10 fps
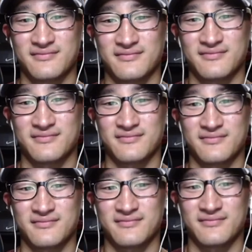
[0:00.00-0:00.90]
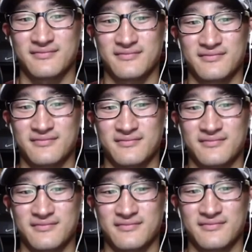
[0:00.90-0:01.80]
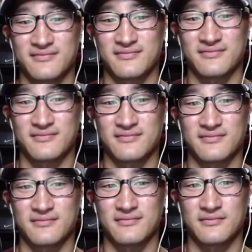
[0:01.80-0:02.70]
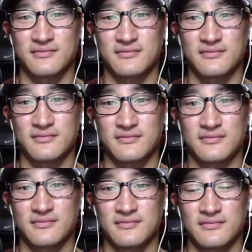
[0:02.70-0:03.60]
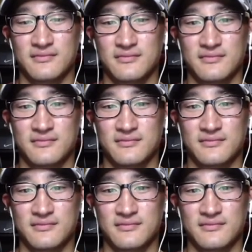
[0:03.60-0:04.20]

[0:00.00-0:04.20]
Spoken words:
(silent)